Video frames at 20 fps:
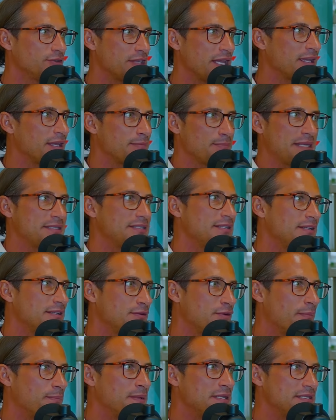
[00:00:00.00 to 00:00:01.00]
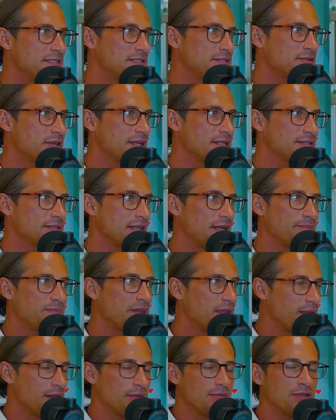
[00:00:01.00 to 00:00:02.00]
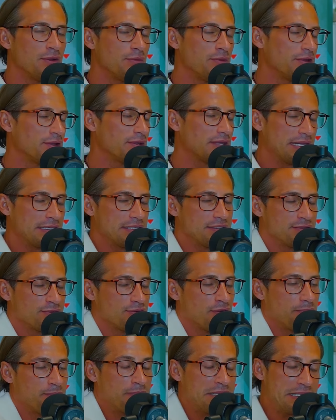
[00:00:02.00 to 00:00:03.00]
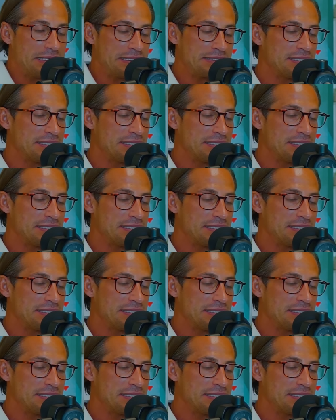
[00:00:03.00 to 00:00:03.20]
So they can basically copy these trades. We don't want to get into copying.